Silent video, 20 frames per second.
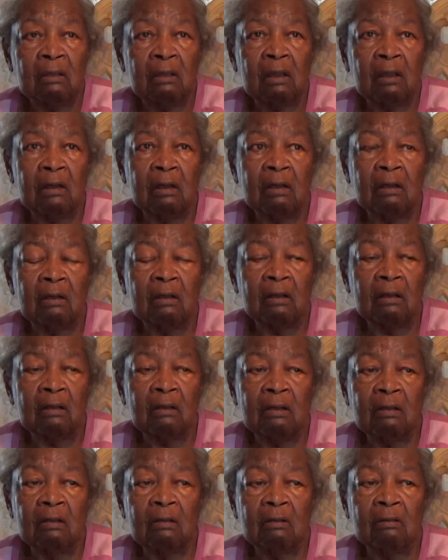
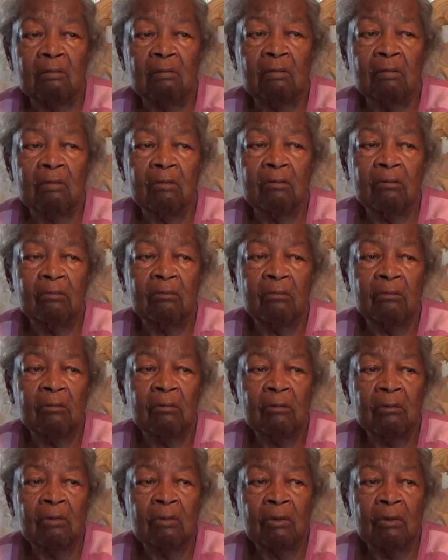Uh,
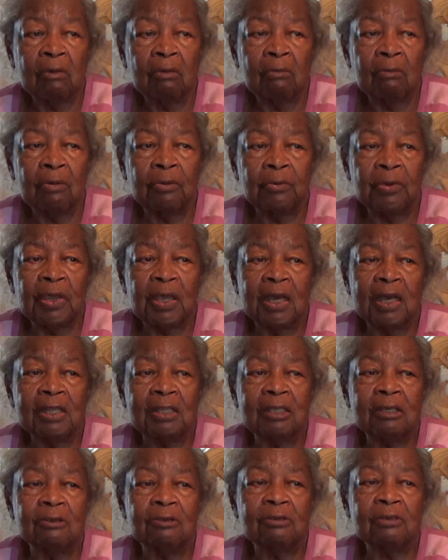when we
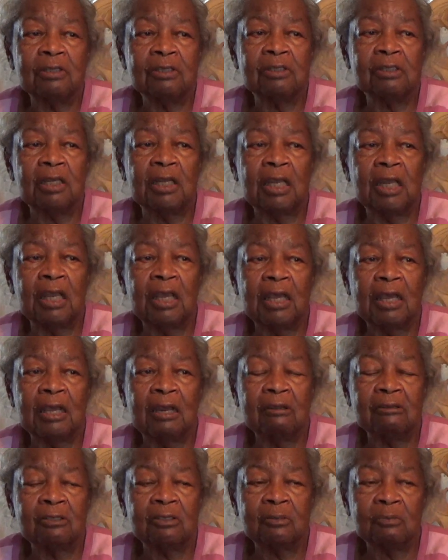got there, this lady
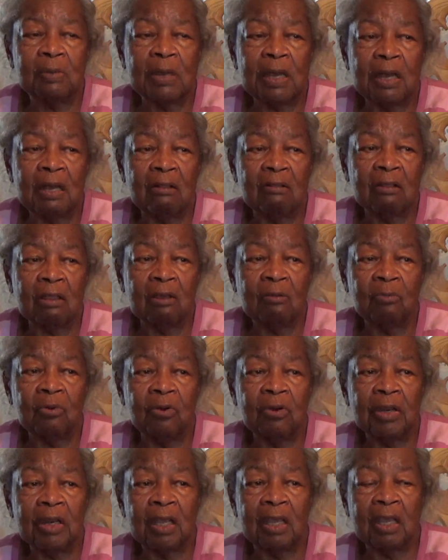had a smile, come
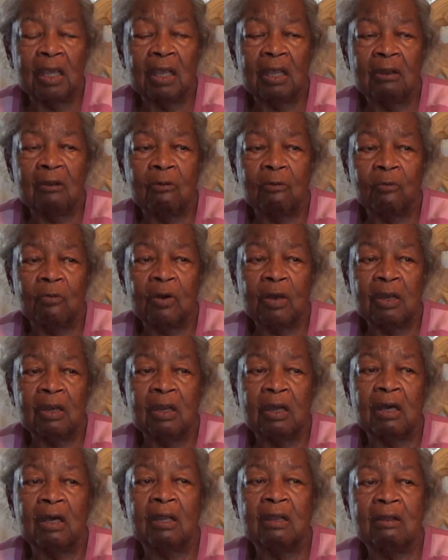on in and
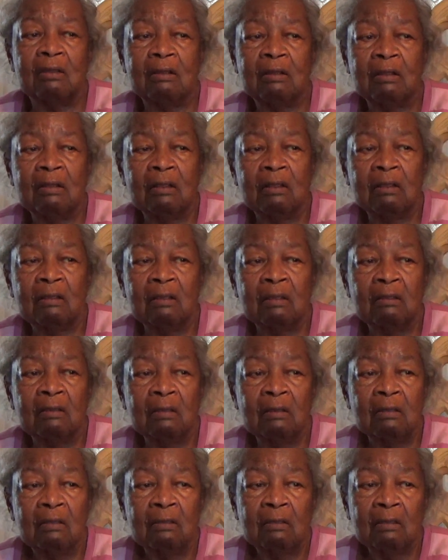whatnot.
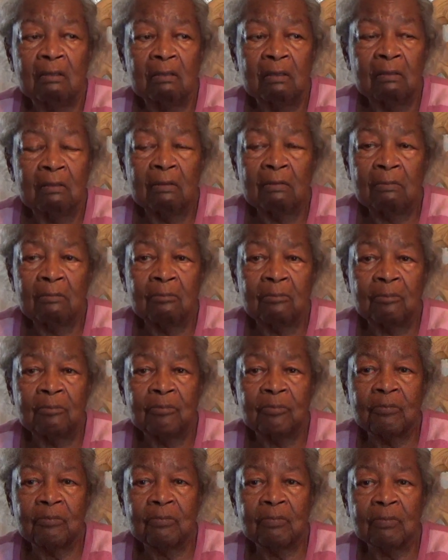This is still
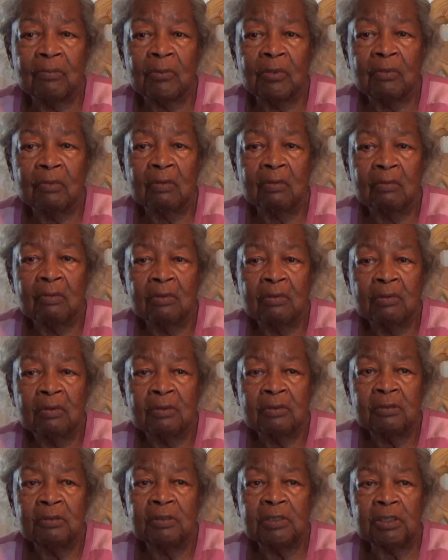in Harlem?
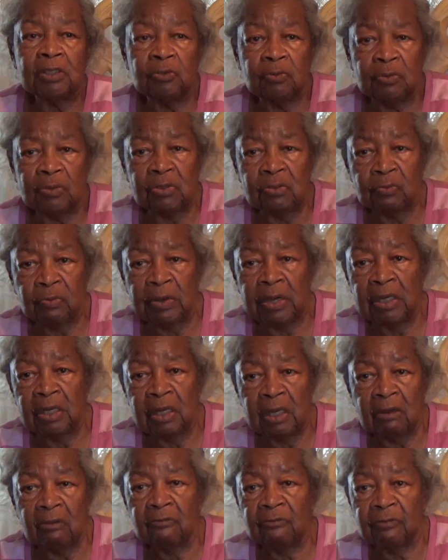This was right
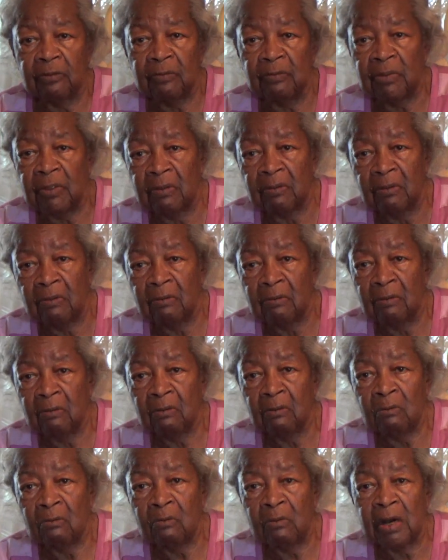down from the
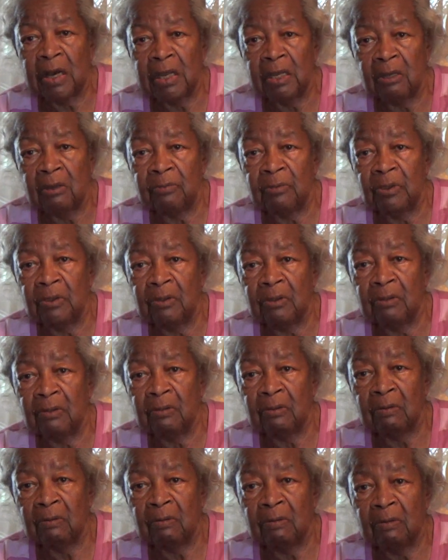YW.
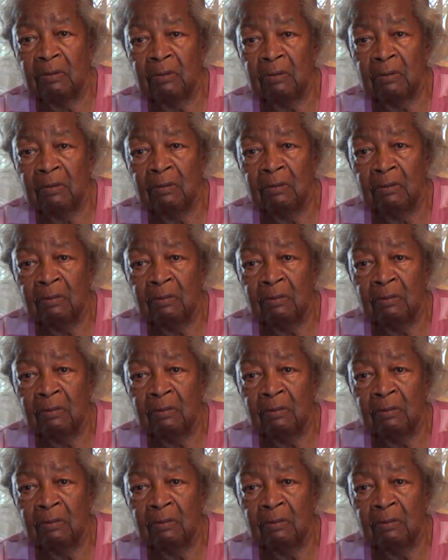Okay.